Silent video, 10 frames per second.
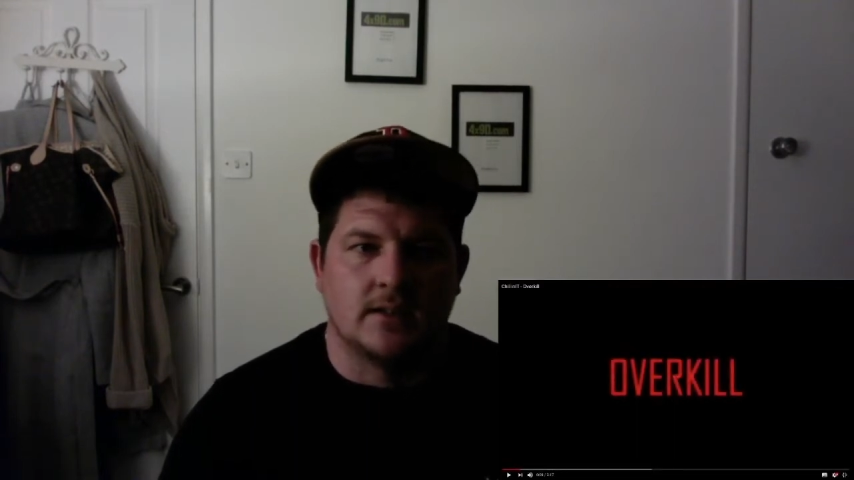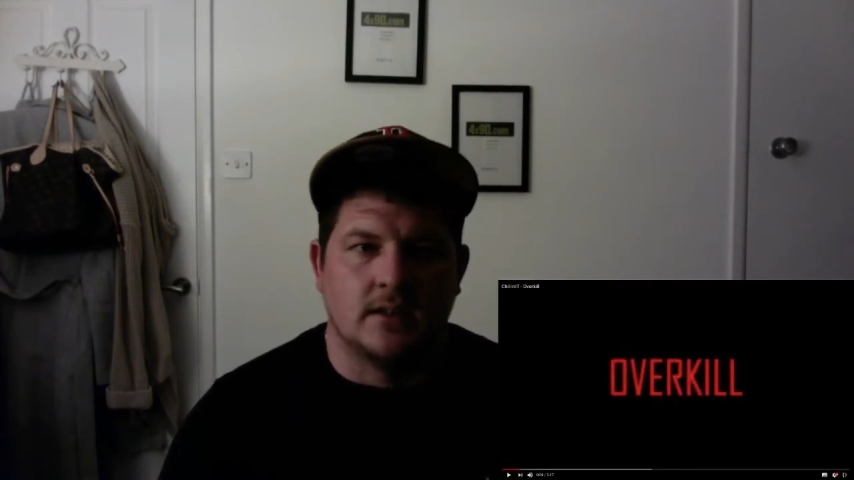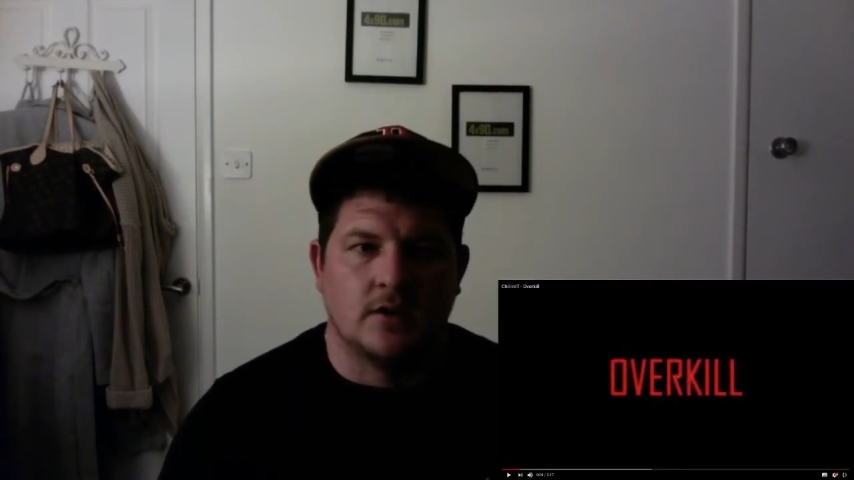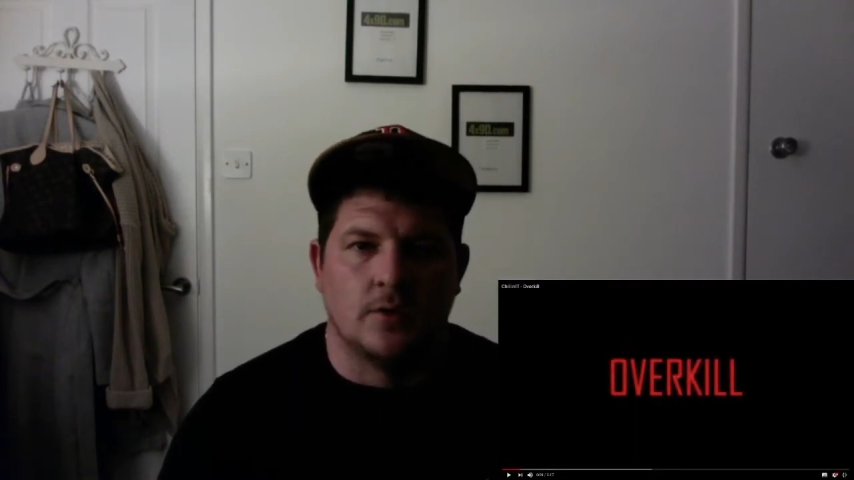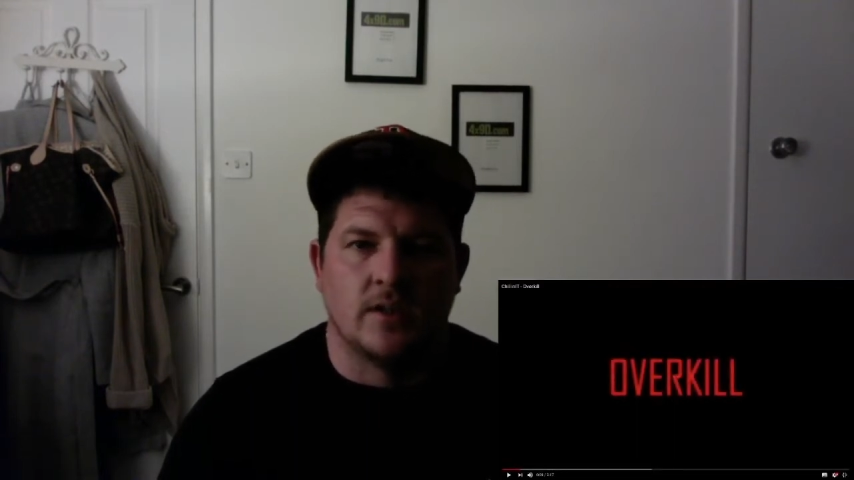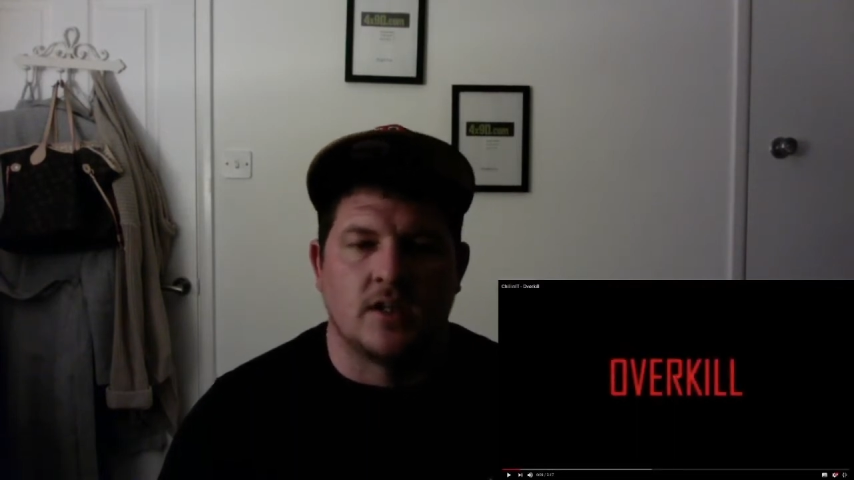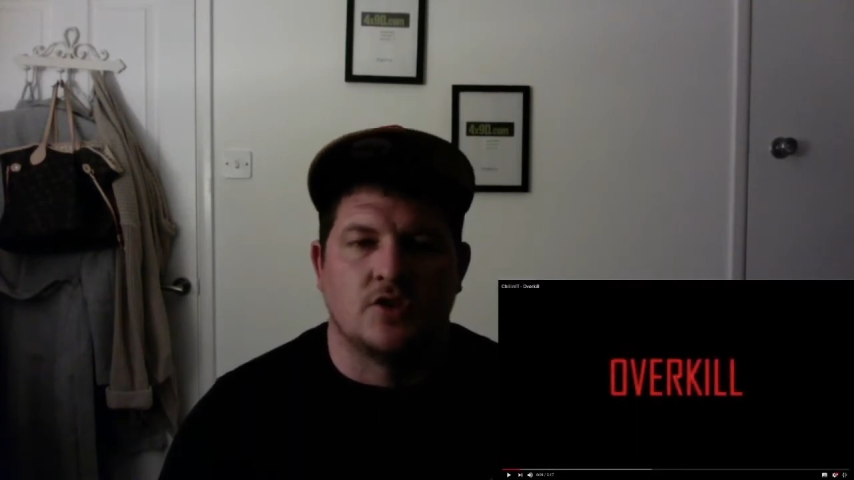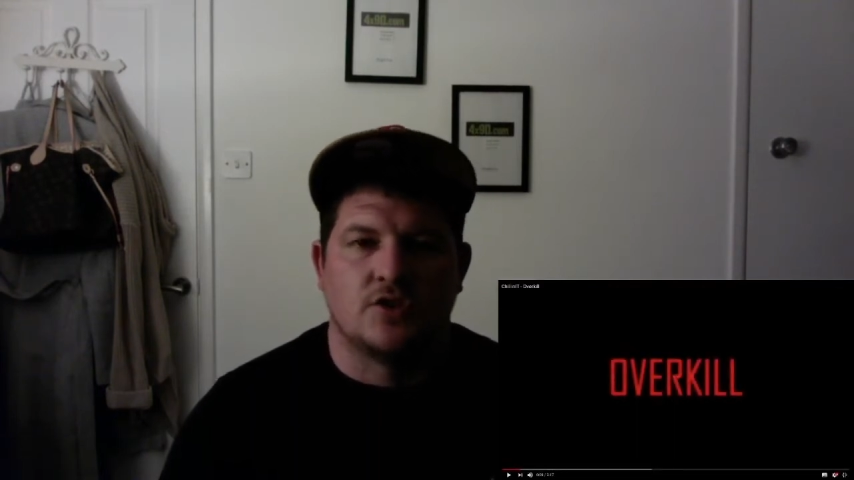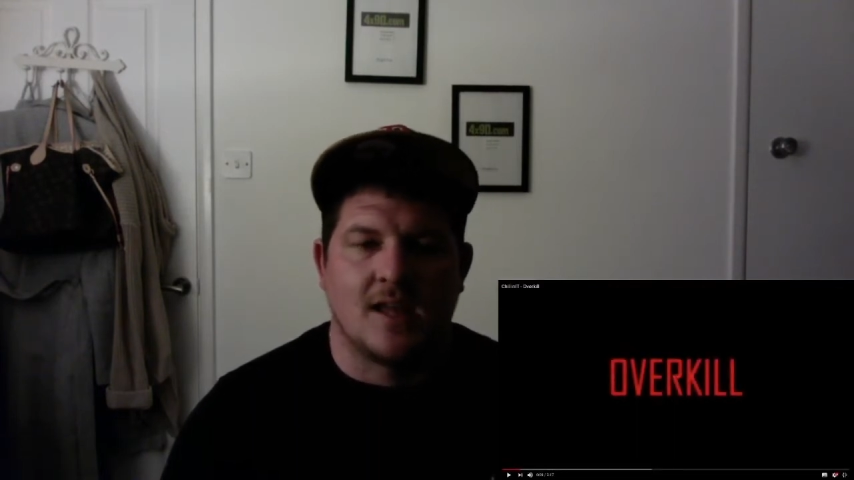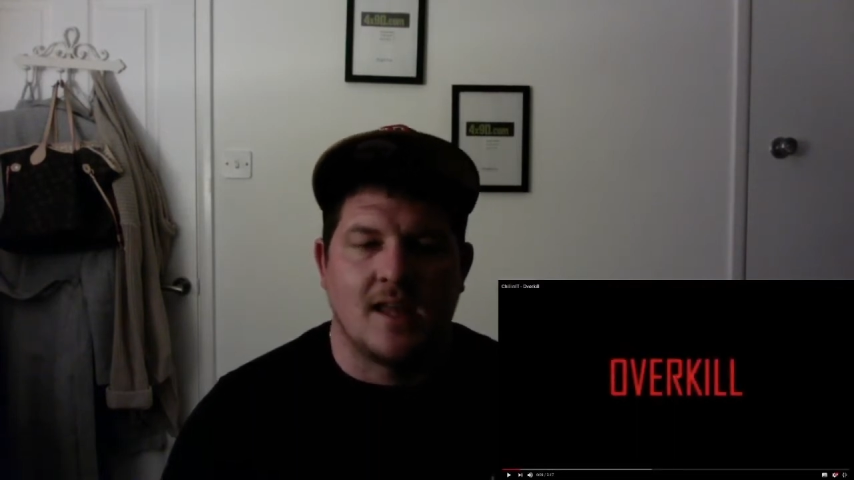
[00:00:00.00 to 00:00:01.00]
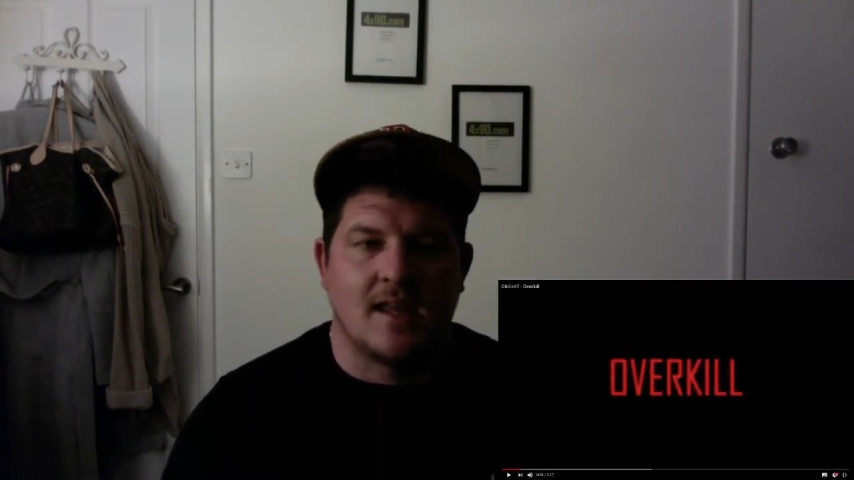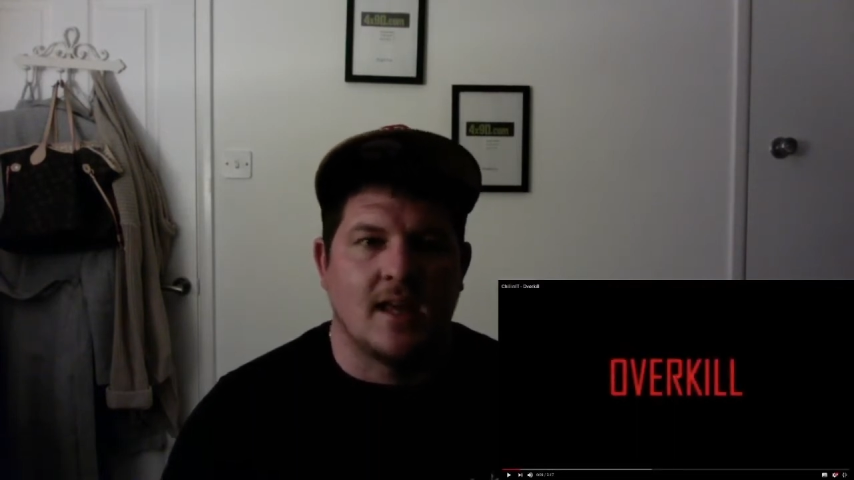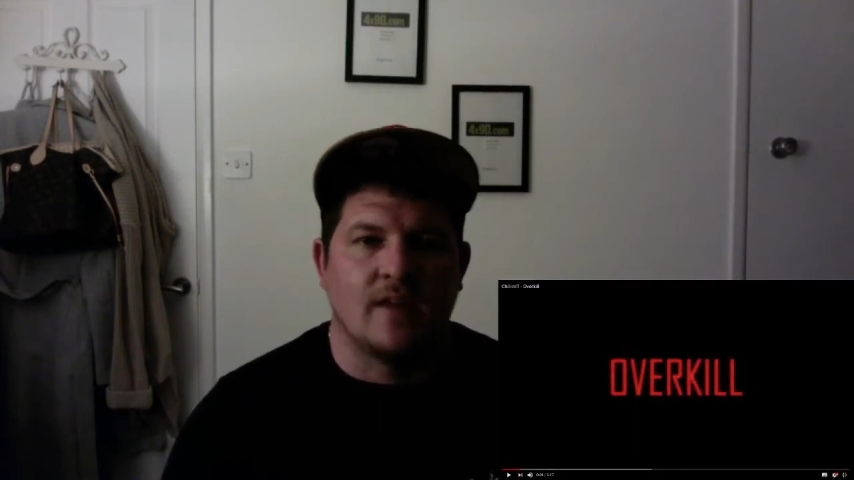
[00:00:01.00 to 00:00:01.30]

you know when you can just get you get the